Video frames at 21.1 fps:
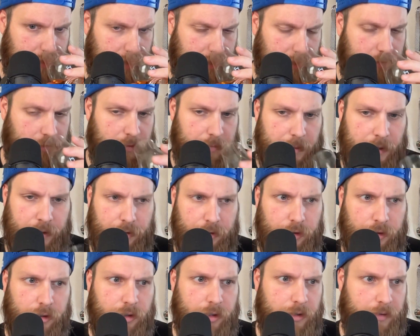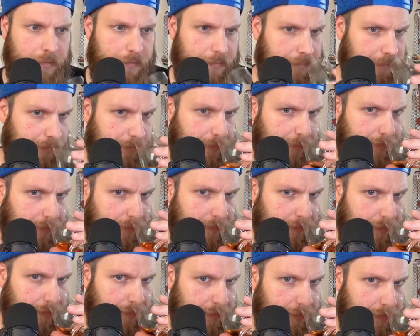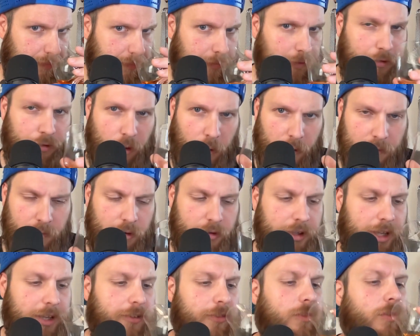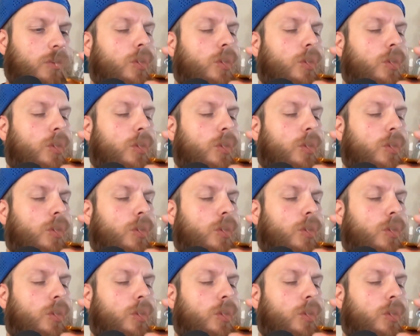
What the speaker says: Smells good. Let's go in for a taste.